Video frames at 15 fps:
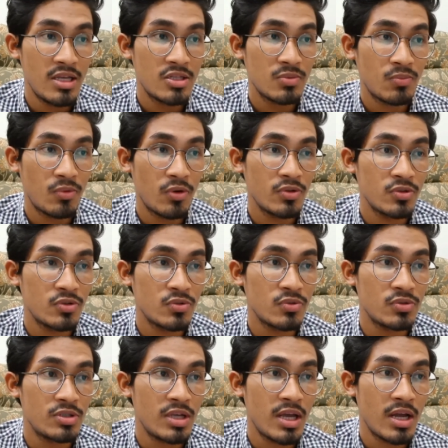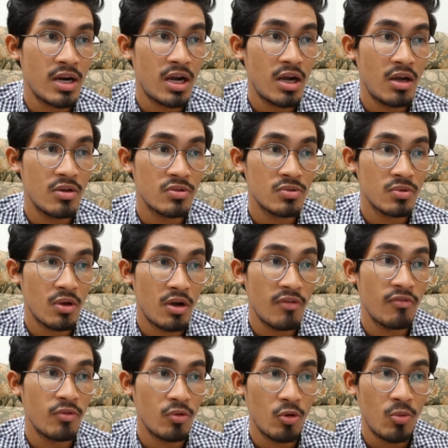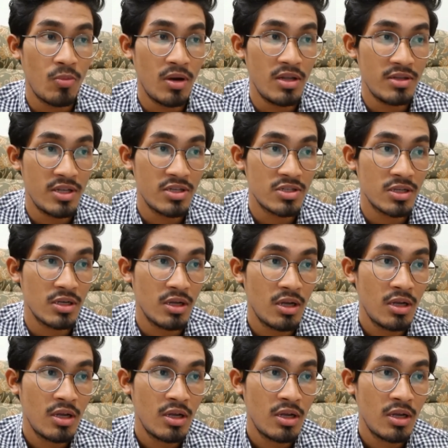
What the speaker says: is prone to the era of globalization.